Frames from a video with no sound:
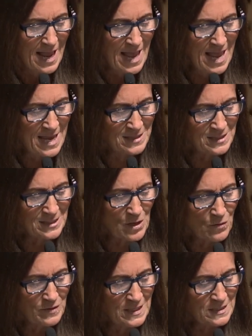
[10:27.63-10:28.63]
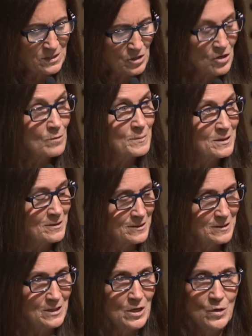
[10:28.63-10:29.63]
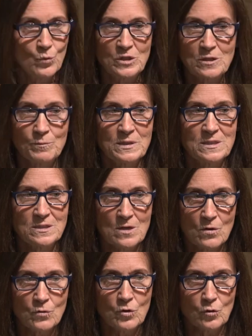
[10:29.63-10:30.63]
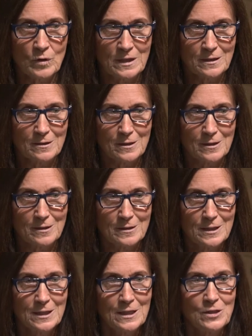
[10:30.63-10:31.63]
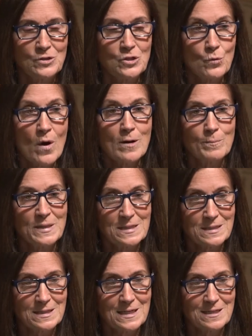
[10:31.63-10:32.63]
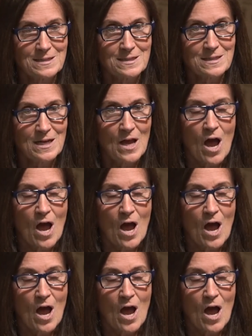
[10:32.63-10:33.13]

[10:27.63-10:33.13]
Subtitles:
And so these terminals, which have been so critical to our business,